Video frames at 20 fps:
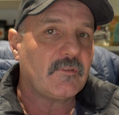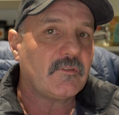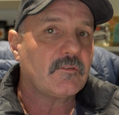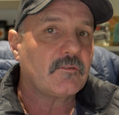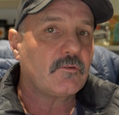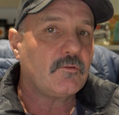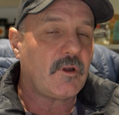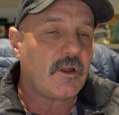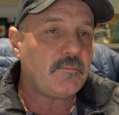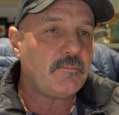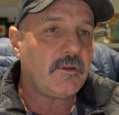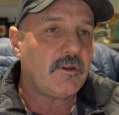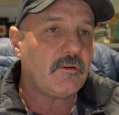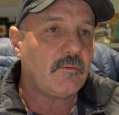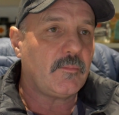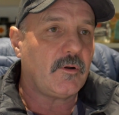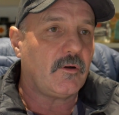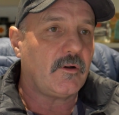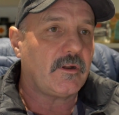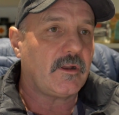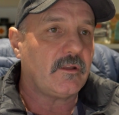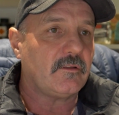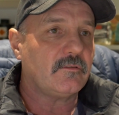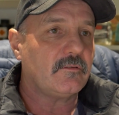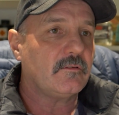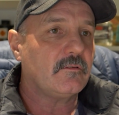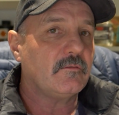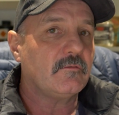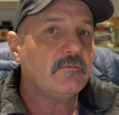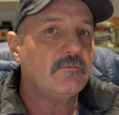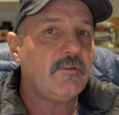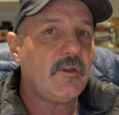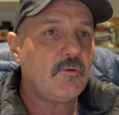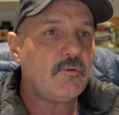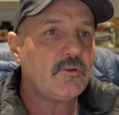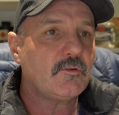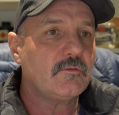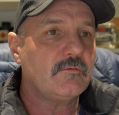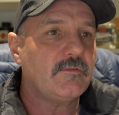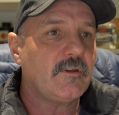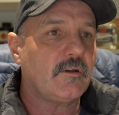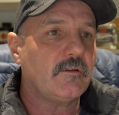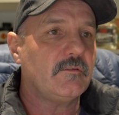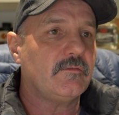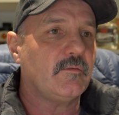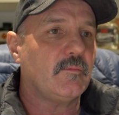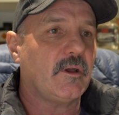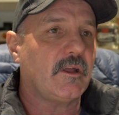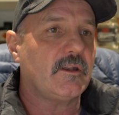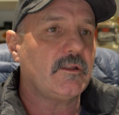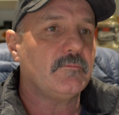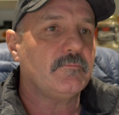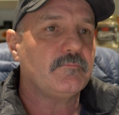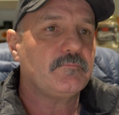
great pair of binos. Very good value for money.